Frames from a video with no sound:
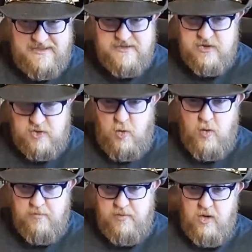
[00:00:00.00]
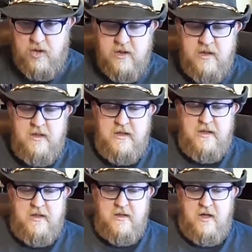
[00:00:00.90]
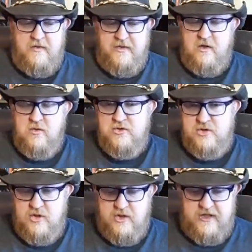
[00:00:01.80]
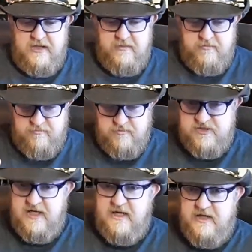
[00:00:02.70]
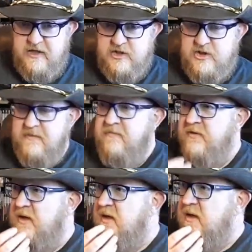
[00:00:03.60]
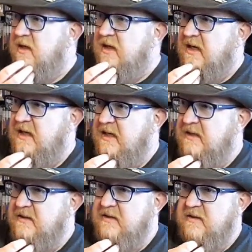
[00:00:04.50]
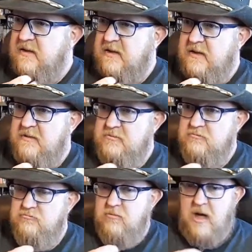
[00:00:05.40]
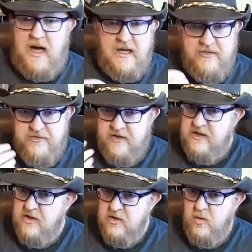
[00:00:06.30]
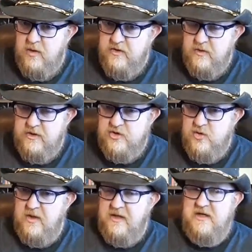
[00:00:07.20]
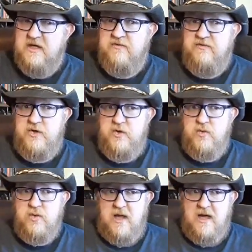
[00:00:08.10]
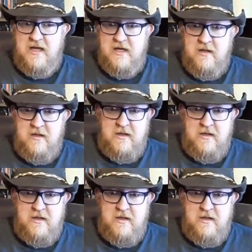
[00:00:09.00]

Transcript: is the core book, uh, The Hero's Journey second edition. And uh, I think you're going to enjoy it. If you like